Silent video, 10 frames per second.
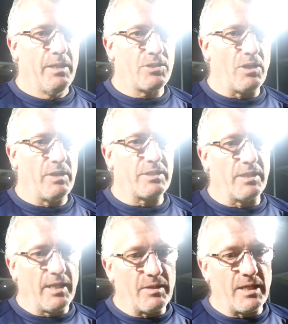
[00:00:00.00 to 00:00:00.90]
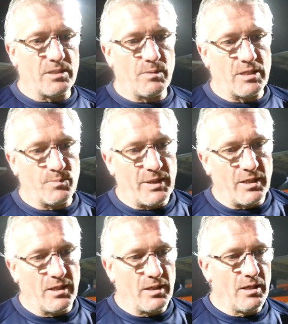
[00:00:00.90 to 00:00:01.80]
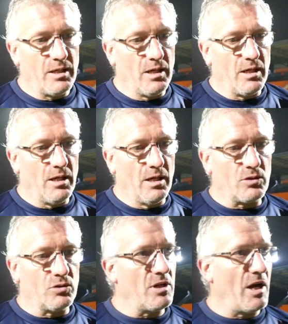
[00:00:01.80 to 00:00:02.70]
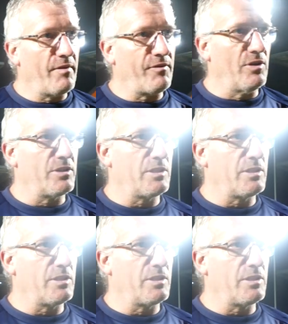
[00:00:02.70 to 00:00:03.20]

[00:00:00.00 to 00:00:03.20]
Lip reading: So listen, it's been a good night for us.